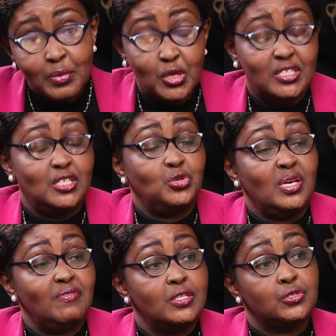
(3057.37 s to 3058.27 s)
Because you
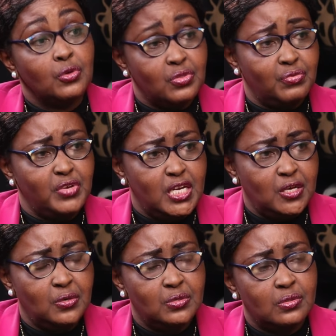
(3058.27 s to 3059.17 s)
even saw the
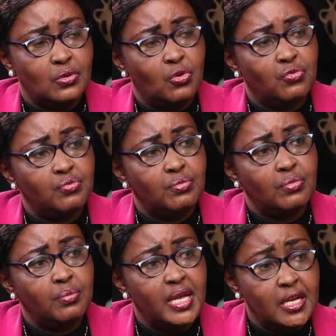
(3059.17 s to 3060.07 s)
videos of
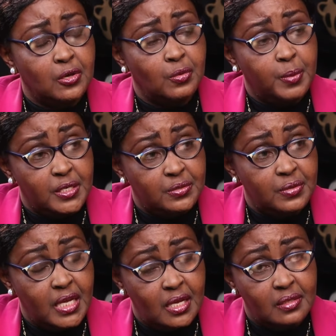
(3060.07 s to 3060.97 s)
medical
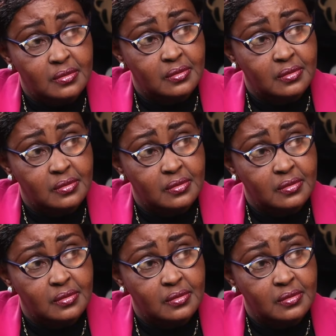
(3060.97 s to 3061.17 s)
personnel